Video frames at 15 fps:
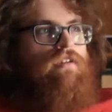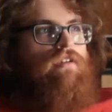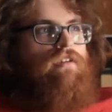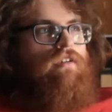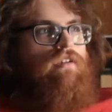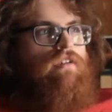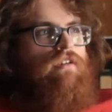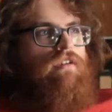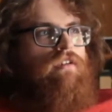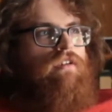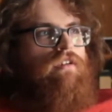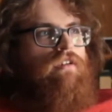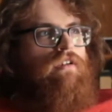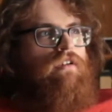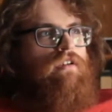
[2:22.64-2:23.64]

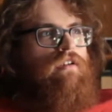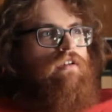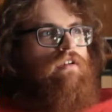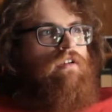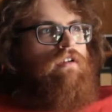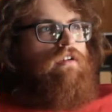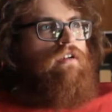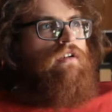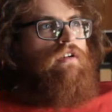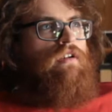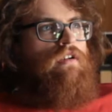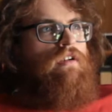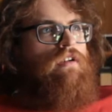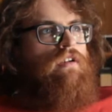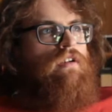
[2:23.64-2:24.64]

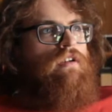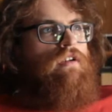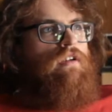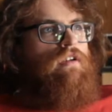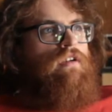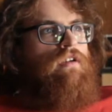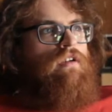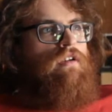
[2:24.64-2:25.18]
Nothing is said.